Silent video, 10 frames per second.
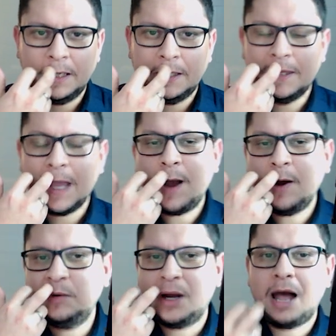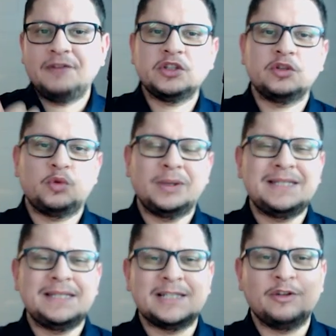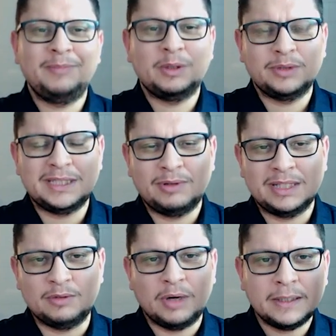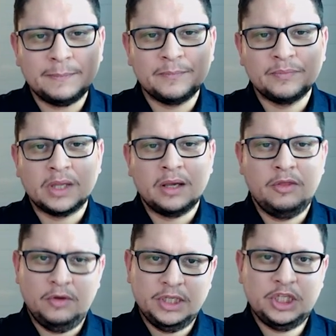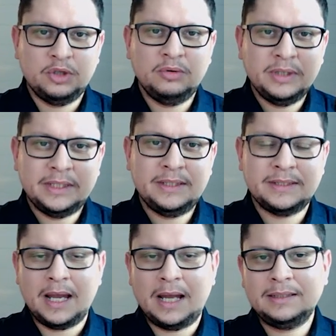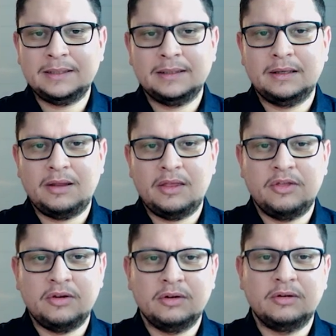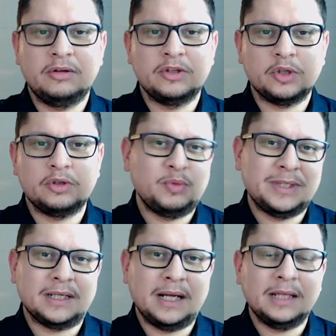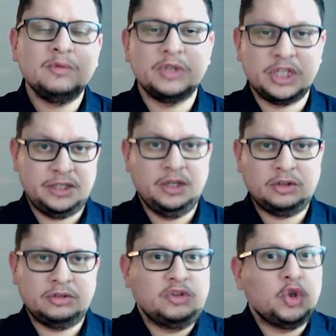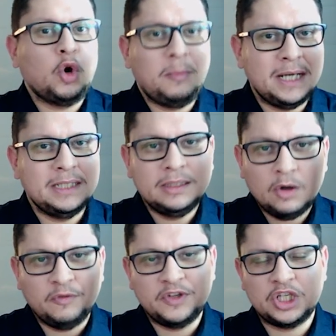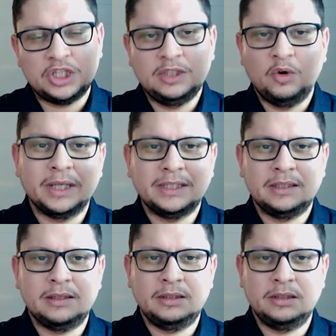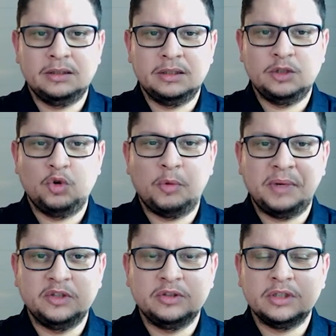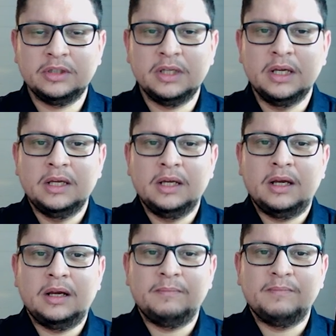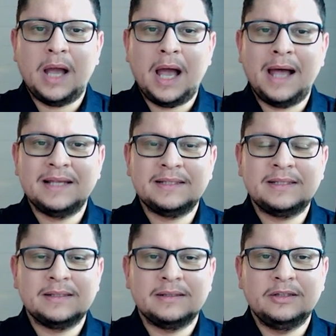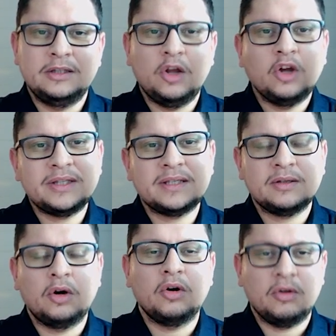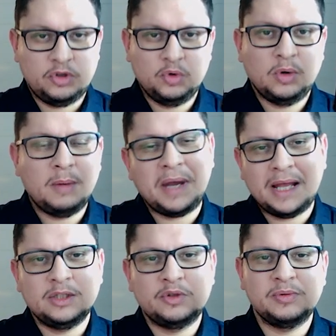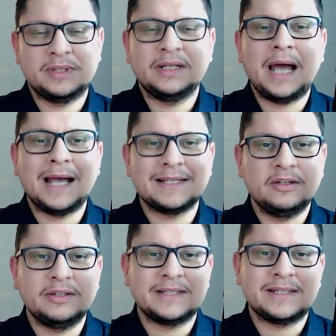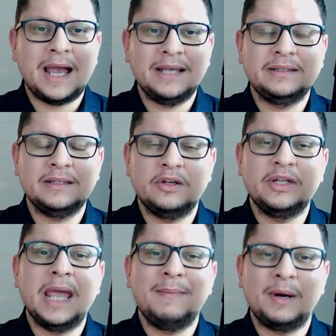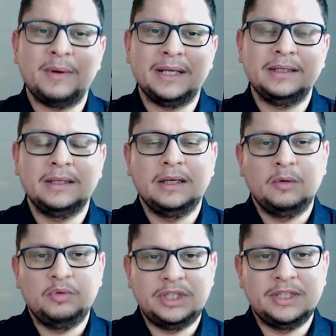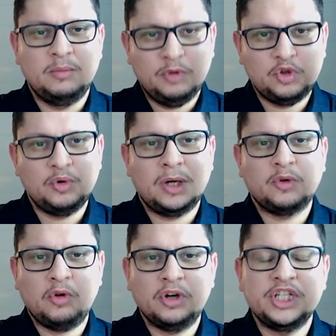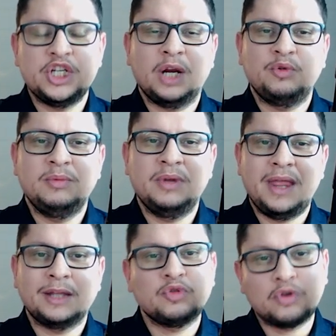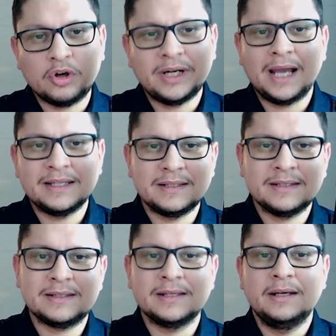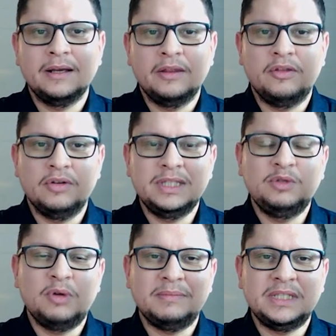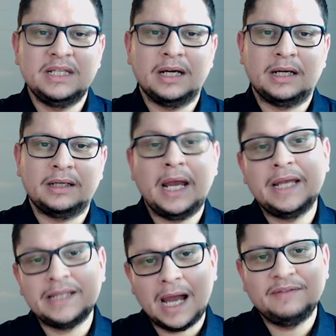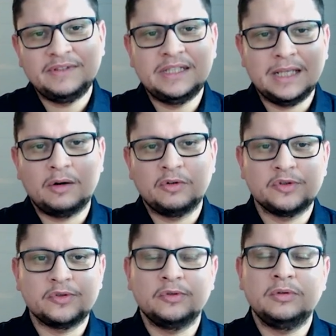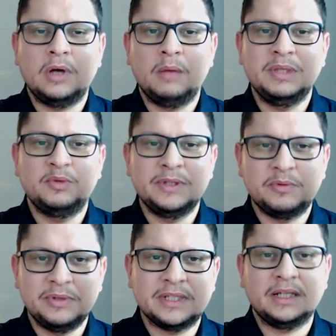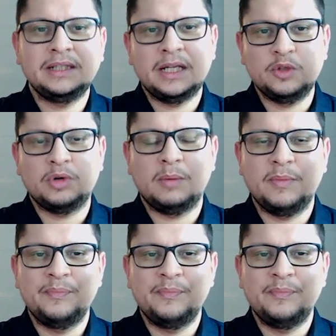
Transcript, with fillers: Now, after the 26th of May 2021, the issue is that the Switzerland, which is not normally officially located in the European Union, has not, or Europe and Switzerland has not signed an MRA, which is the mutual recognition agreement that recognizes the EU MDR and IVDR also between Switzerland and Europe,